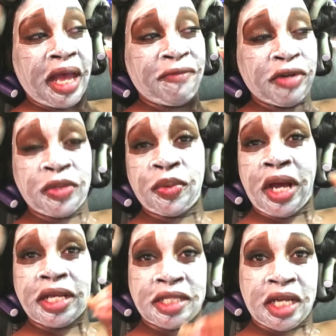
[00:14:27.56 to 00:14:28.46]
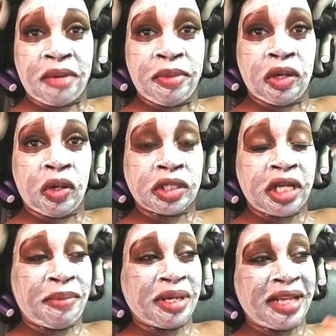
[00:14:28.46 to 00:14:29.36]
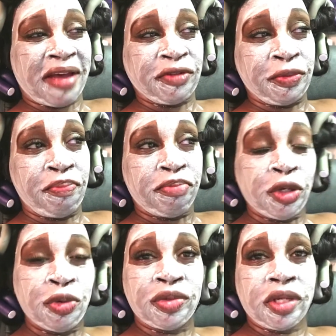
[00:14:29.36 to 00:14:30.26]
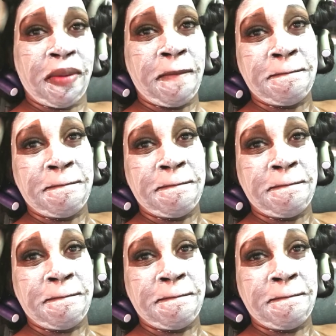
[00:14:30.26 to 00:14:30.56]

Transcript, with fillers: at reason why it's taking me a long time because I have to mute